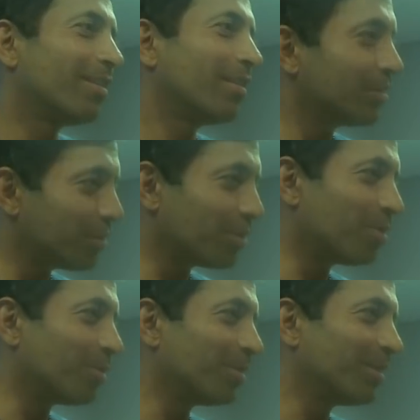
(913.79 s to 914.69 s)
Yes or
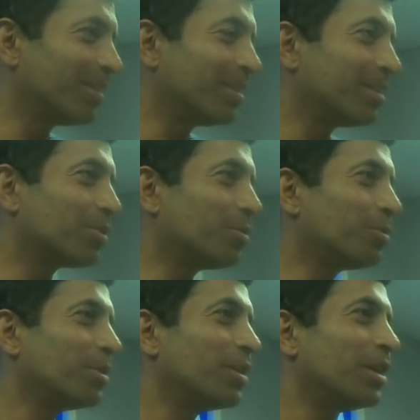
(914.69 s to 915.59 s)
no? So,
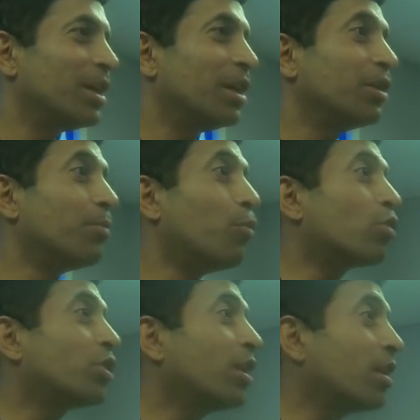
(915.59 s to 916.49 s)
the more
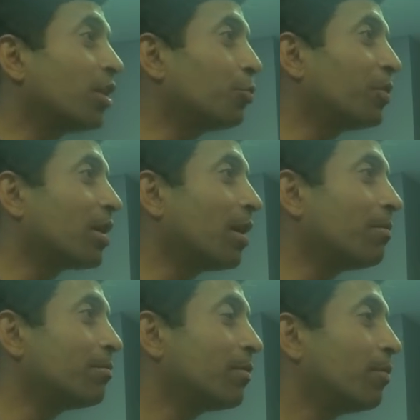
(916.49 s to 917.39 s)
thicker you
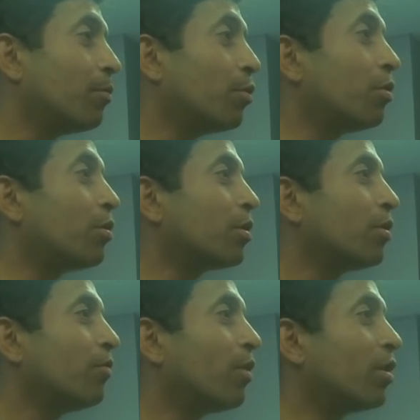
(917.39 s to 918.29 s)
become, more
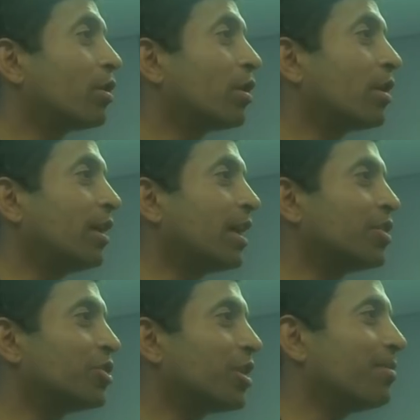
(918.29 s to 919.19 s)
water
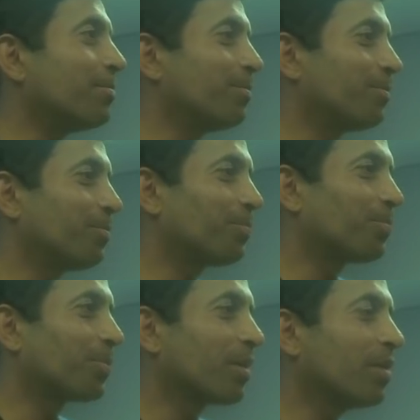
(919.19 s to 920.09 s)
retention.
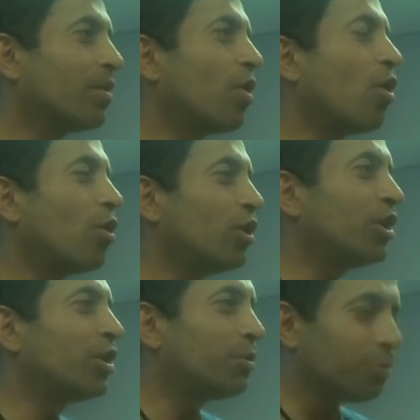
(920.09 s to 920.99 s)
All you
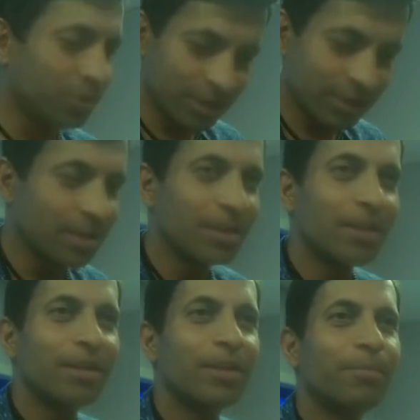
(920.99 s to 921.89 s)
need to do is
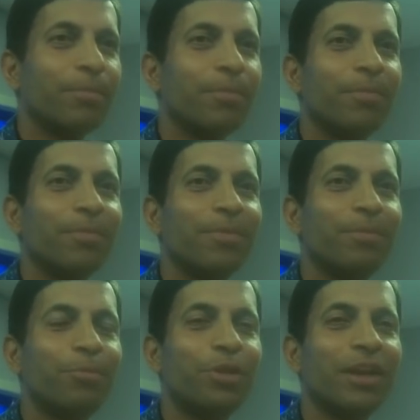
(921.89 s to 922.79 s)

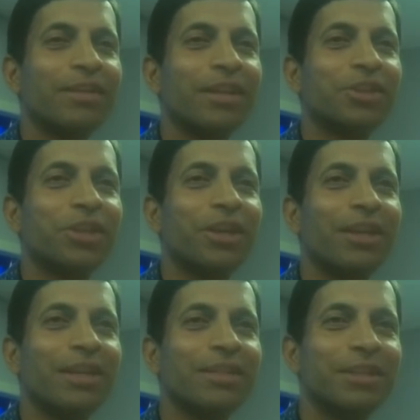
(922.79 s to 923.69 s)
put a surgical
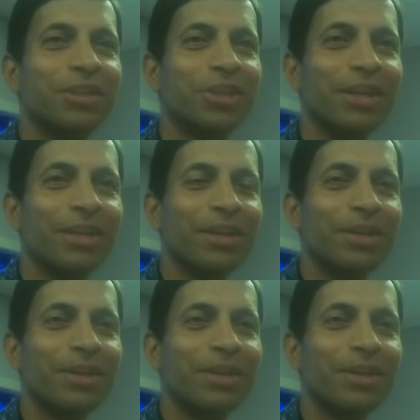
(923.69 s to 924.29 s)
incision,